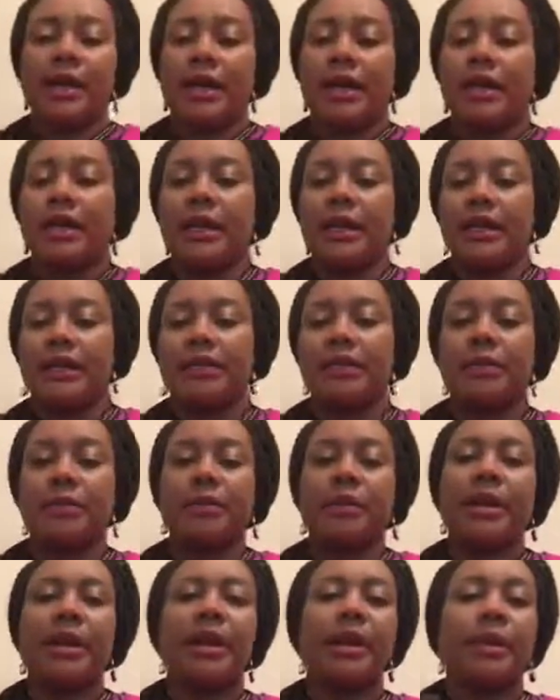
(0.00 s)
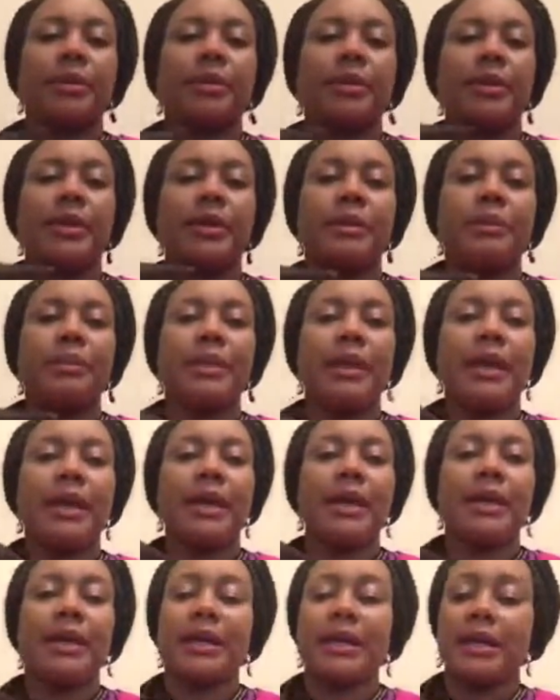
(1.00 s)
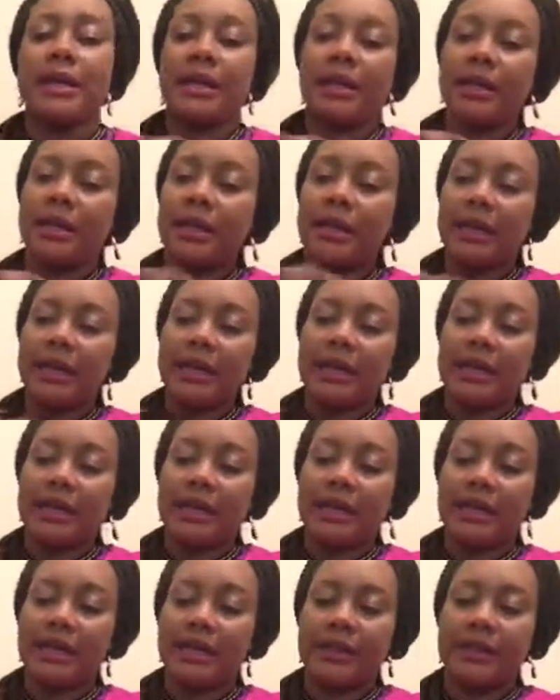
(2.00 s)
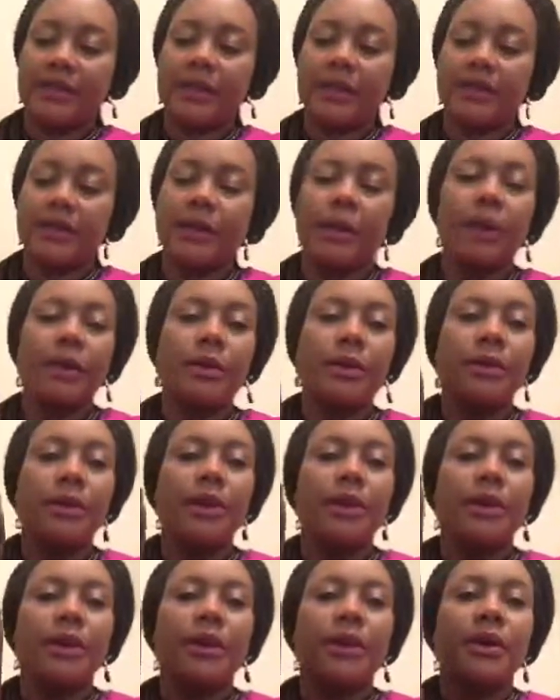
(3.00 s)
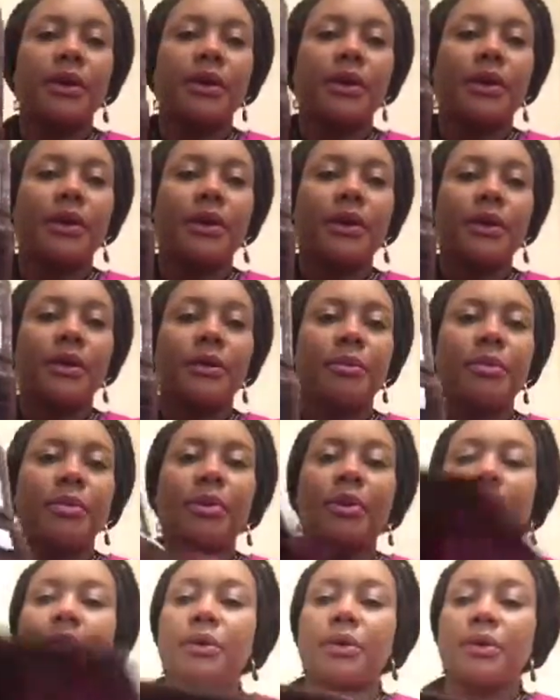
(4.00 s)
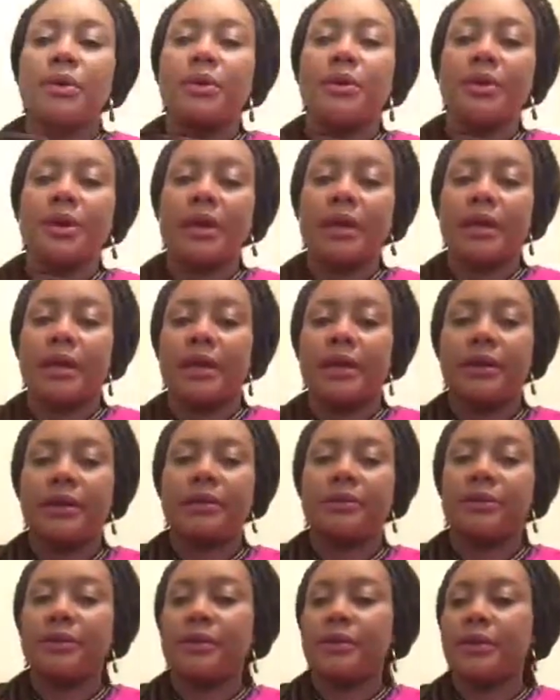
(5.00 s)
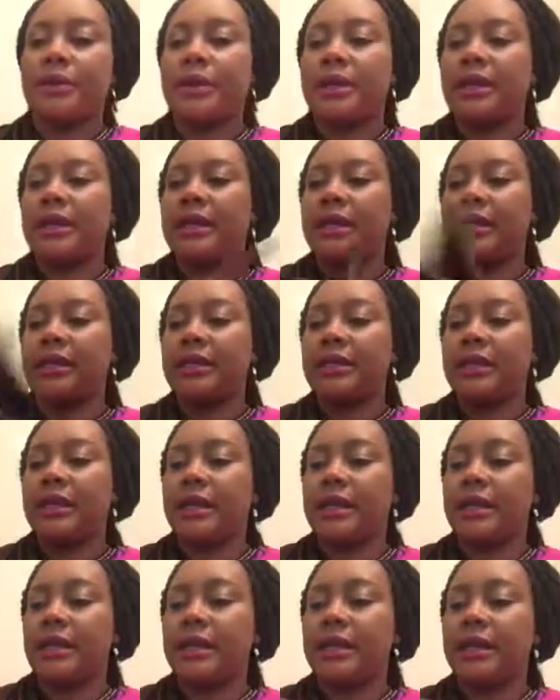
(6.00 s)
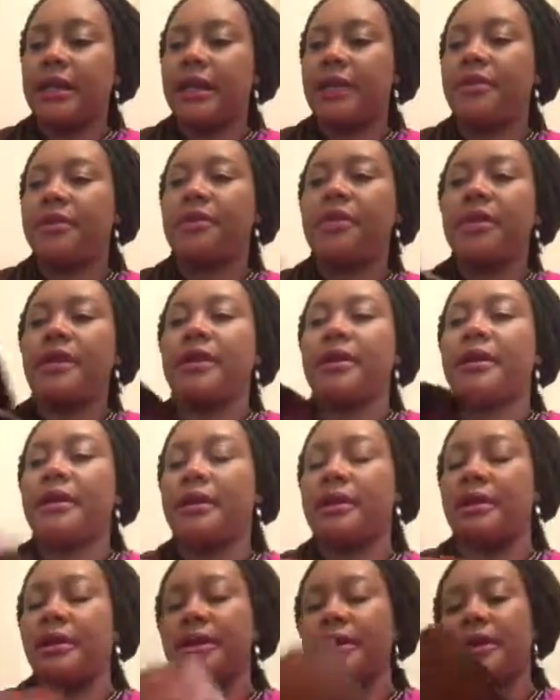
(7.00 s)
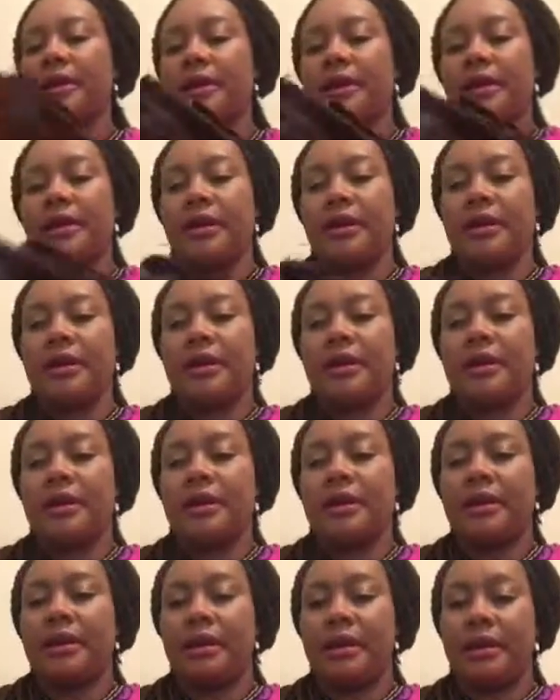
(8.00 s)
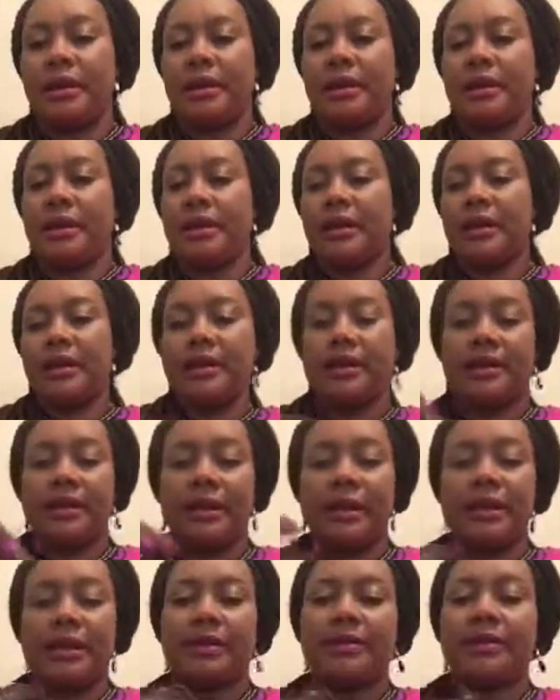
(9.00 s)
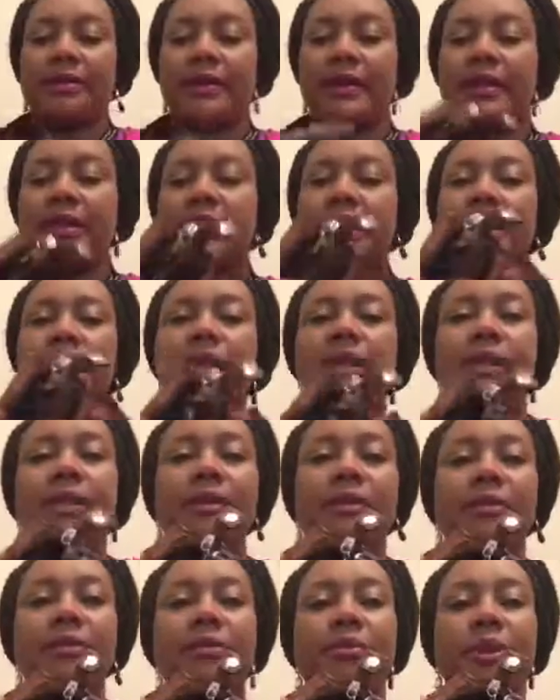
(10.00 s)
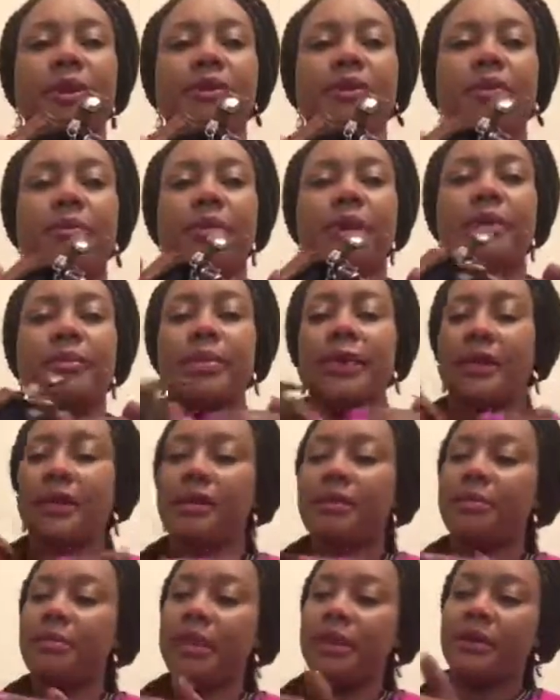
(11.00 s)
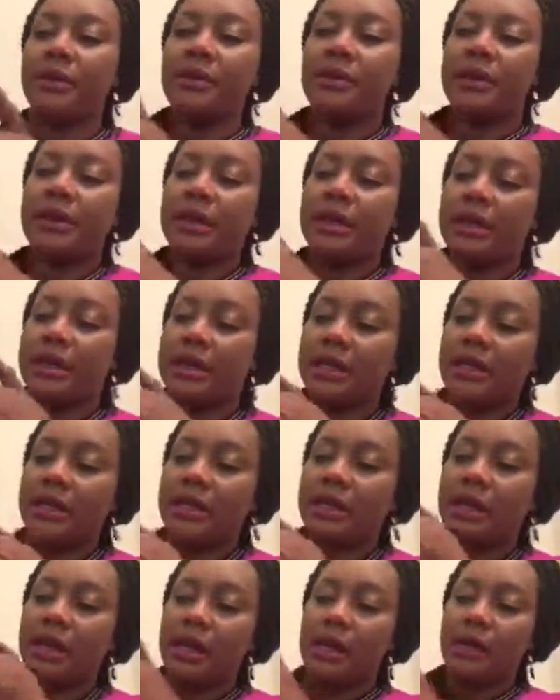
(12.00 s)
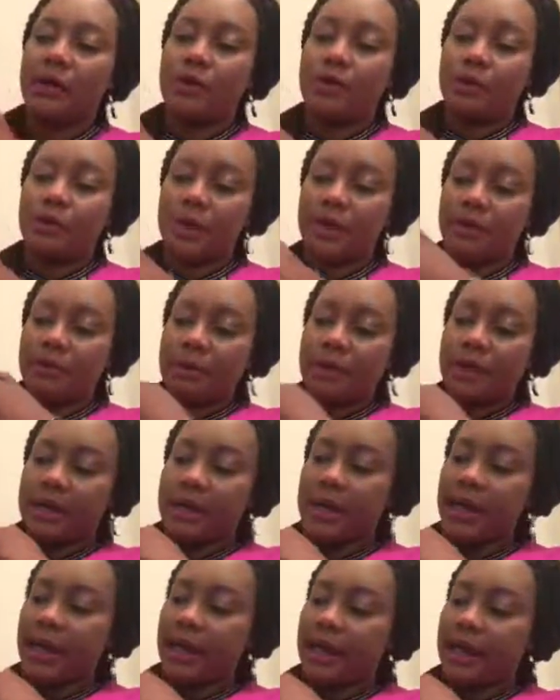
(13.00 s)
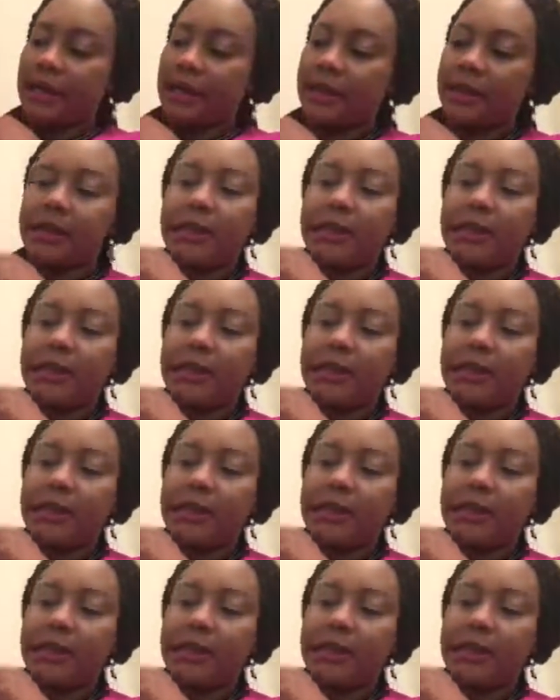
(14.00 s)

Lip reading: It does open up at the back like so. More organizing area, and yeah, obviously big compartment in the middle and another compartment there.